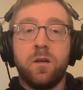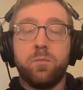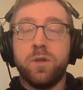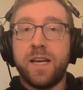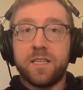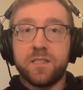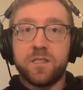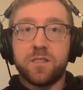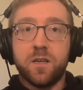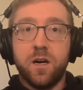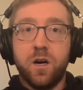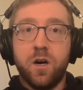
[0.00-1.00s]
planes
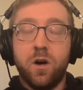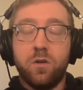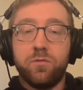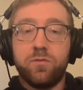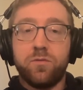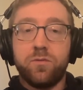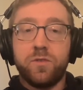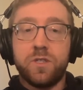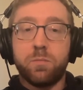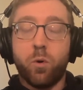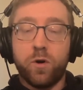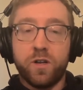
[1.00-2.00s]
of
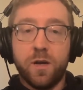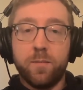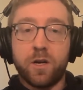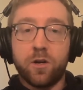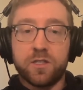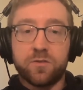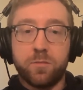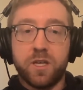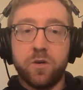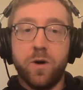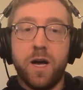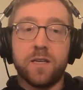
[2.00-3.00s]
deported immigrants from the
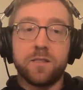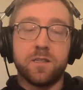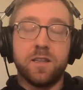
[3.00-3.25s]
US,